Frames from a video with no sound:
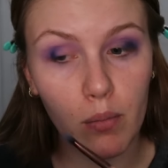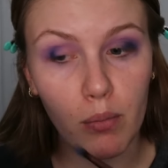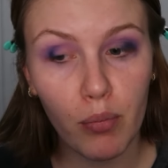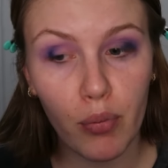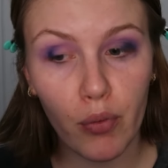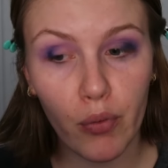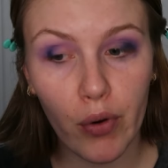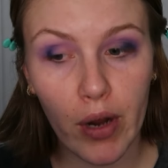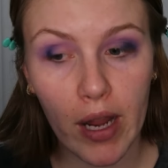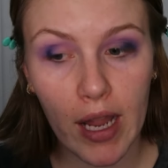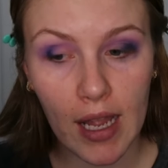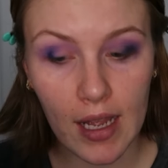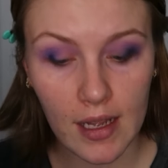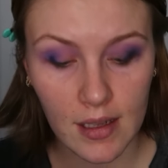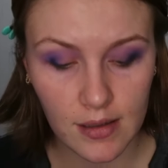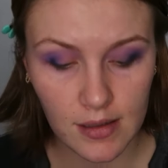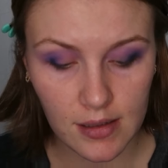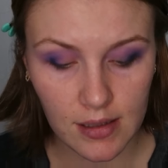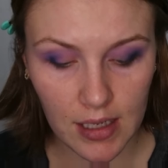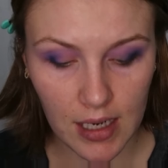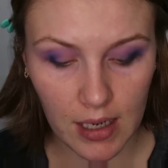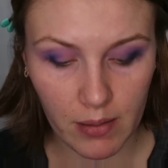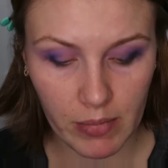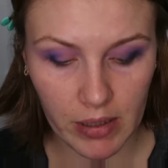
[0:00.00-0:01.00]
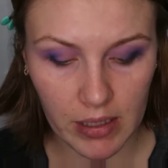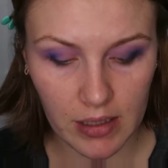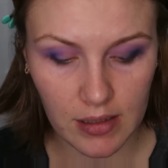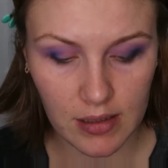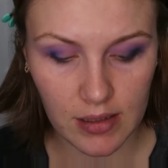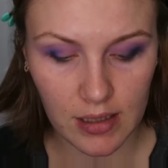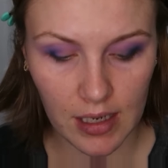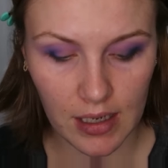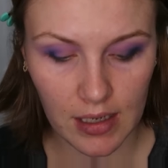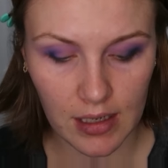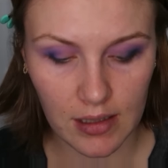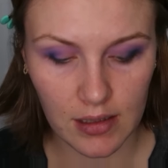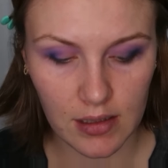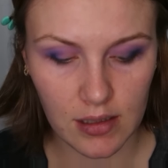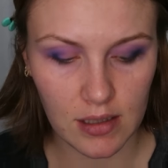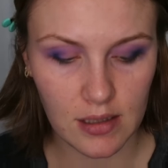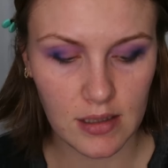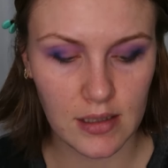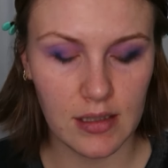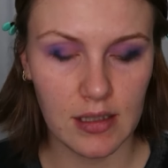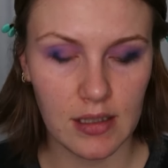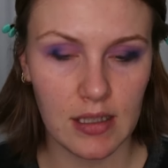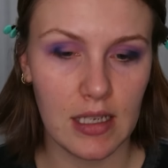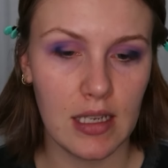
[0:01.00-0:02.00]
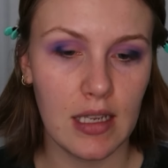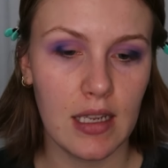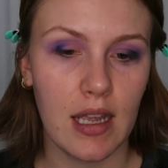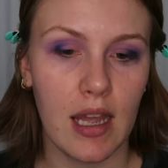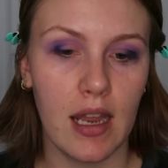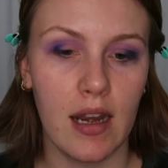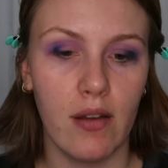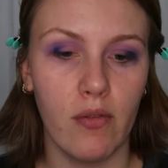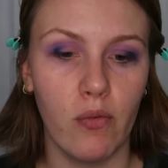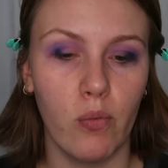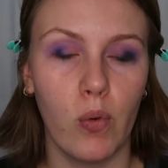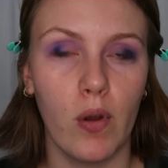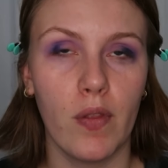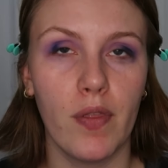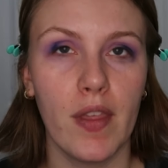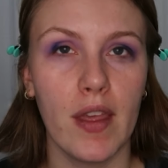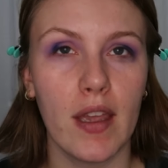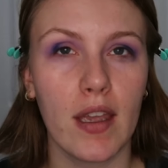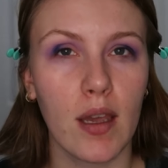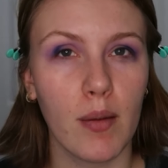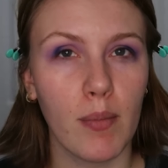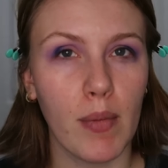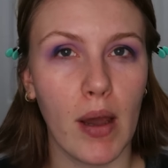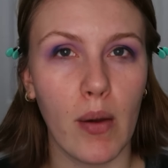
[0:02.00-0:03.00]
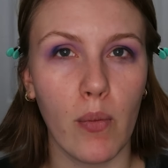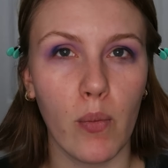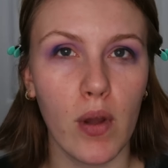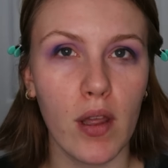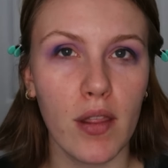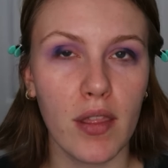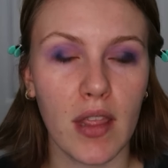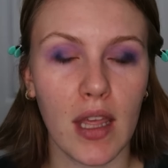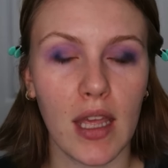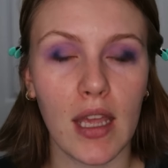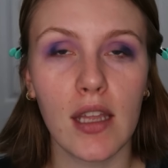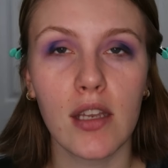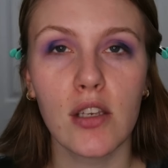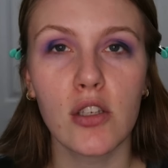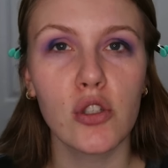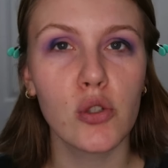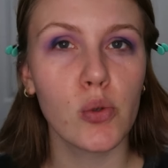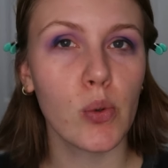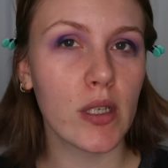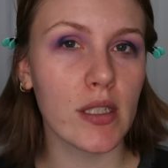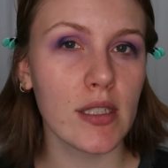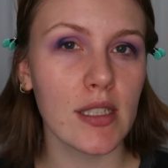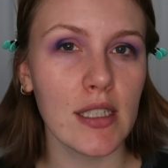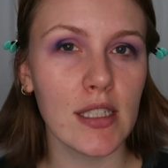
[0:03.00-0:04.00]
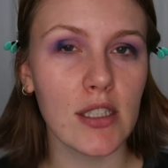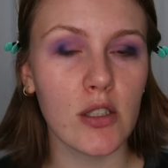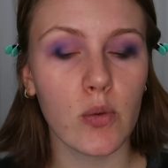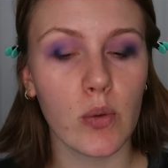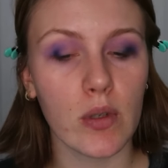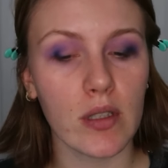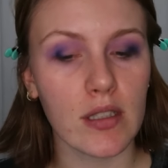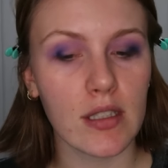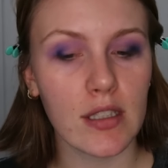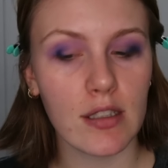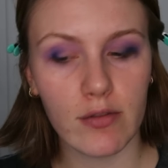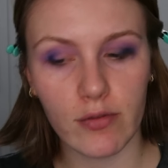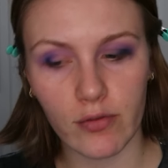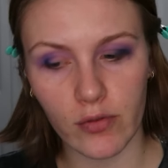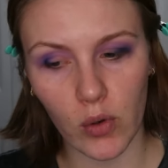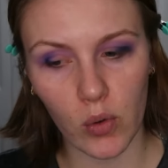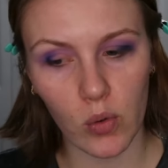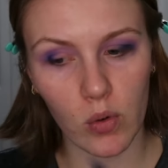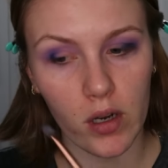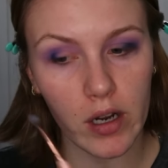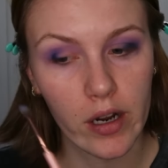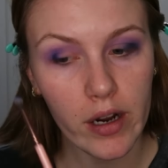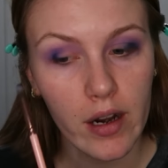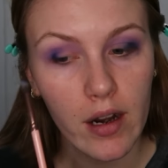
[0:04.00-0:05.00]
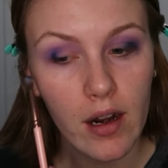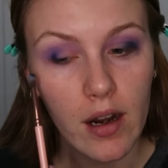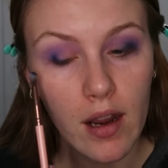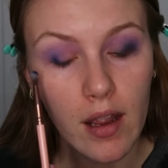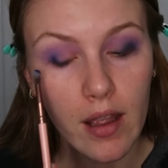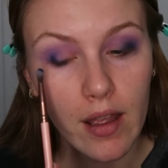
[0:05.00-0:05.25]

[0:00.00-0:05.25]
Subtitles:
brands that I'm excited to see kind of what they come out with in 2024.